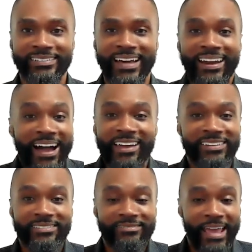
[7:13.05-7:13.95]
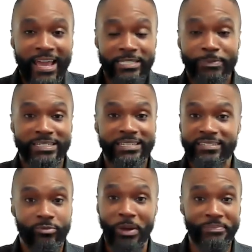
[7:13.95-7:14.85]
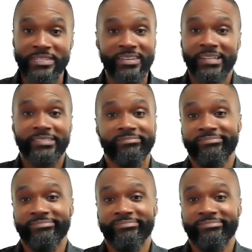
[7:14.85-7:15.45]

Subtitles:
that had expertise in web design.